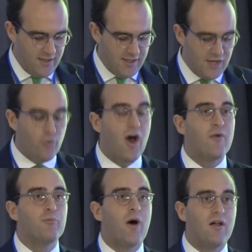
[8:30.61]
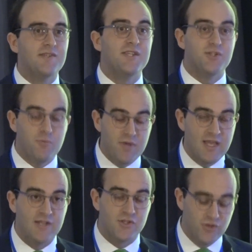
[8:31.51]
Iran policy to me
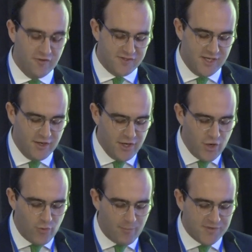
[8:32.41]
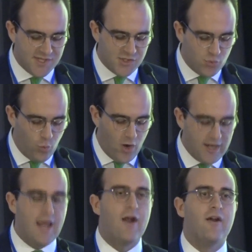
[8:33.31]
and to NUFDI represents
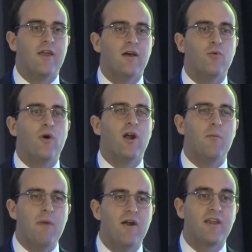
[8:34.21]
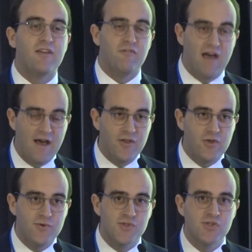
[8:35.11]
one area where American
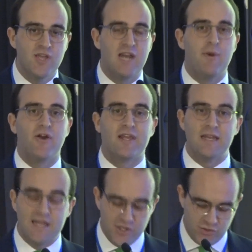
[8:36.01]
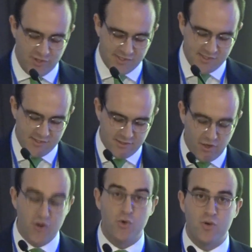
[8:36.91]
values and American interests
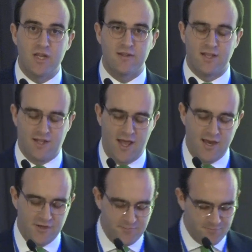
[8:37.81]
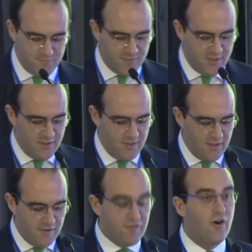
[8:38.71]
are uniquely aligned.
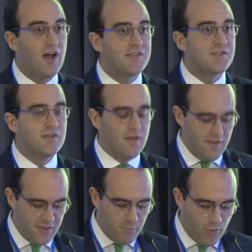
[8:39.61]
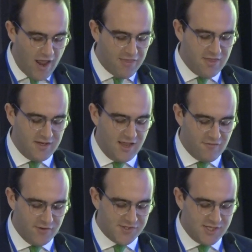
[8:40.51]
For us, the breadth and
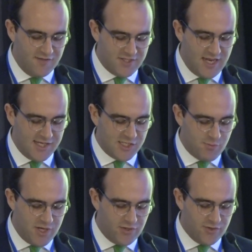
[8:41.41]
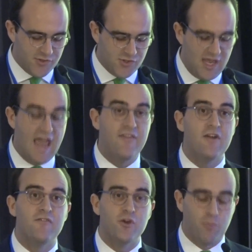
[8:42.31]
diversity of today's speakers and
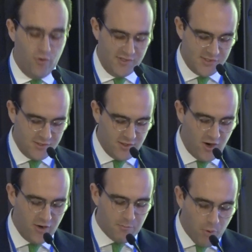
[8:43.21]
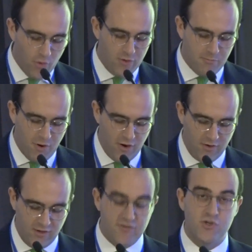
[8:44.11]
their viewpoints are an important part
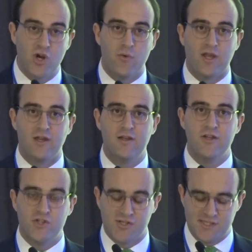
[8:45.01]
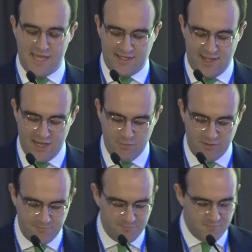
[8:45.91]
of showing just that alignment.
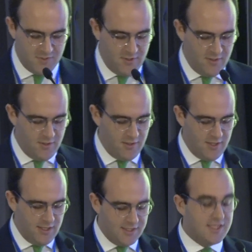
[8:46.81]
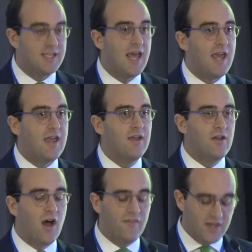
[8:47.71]
Today,
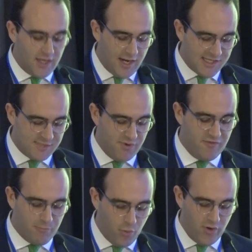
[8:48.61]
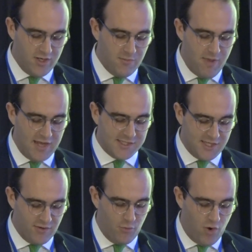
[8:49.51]
on the cusp of important debates
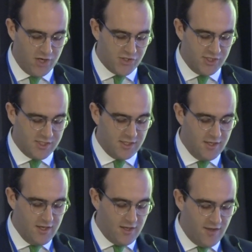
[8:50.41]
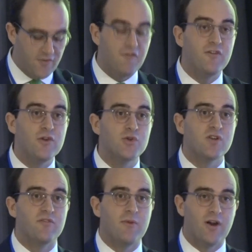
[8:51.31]
here in Washington on the future
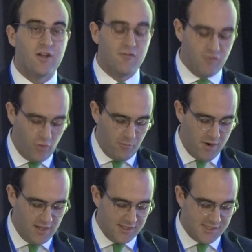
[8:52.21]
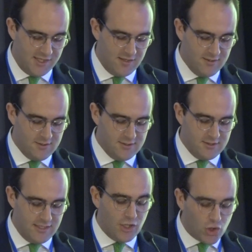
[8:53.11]
of American foreign policy,
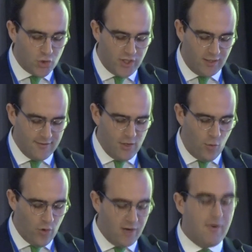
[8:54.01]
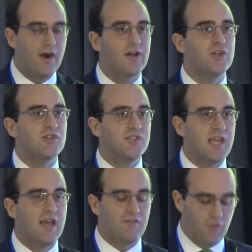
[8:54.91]
including what America should
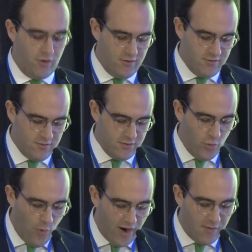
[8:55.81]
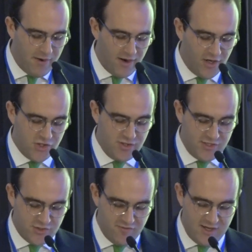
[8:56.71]
stand for, where America should
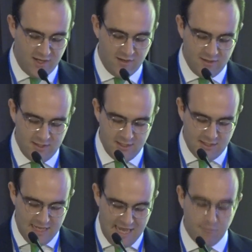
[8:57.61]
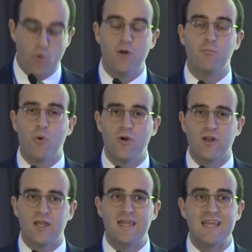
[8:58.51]
intervene, and more
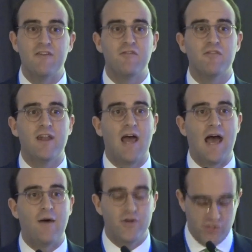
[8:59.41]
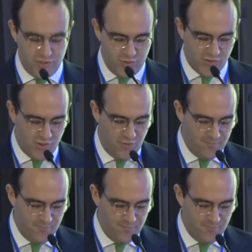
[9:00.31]
importantly, if and how it should do so.